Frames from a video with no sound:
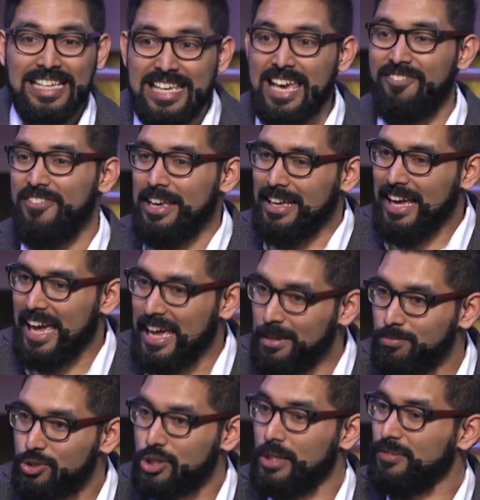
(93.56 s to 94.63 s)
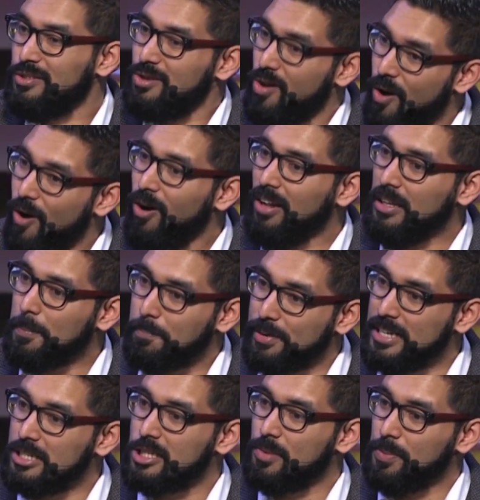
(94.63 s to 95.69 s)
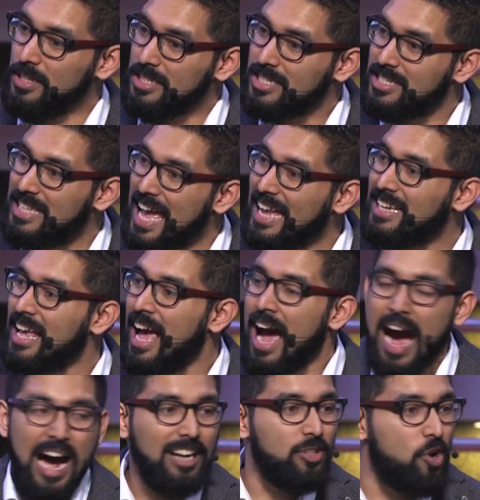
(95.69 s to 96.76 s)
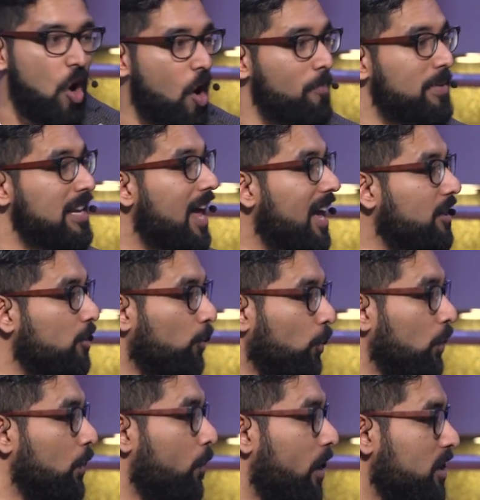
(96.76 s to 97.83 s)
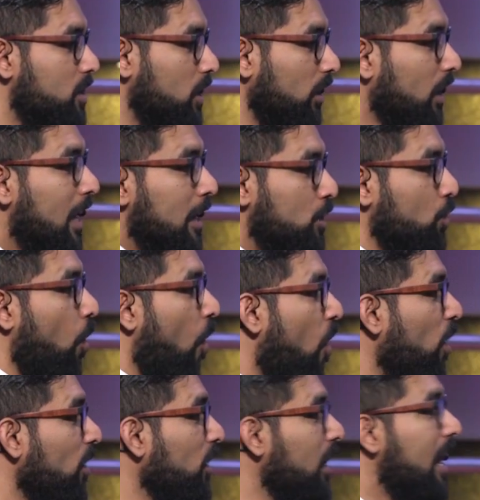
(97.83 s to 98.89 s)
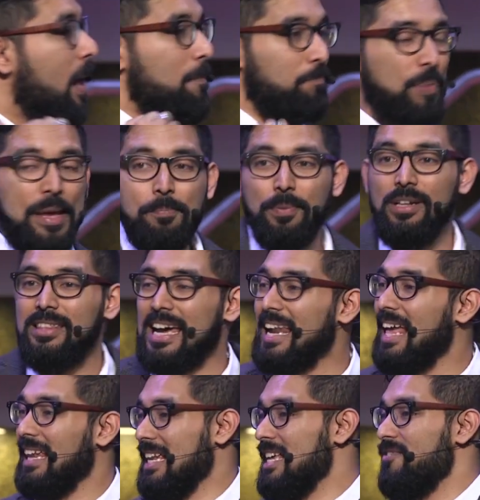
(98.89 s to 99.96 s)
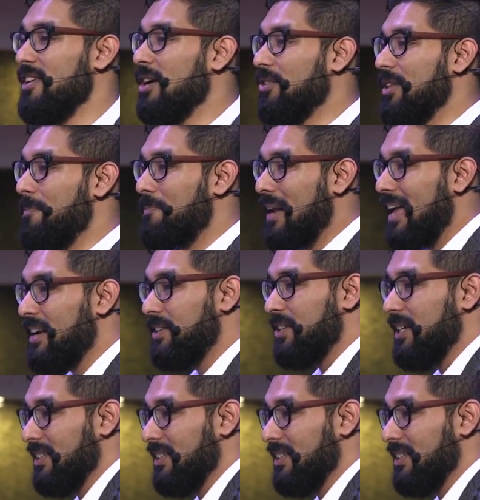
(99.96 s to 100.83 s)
giving himself to all the principles that are common and universal to all people that are living on the planet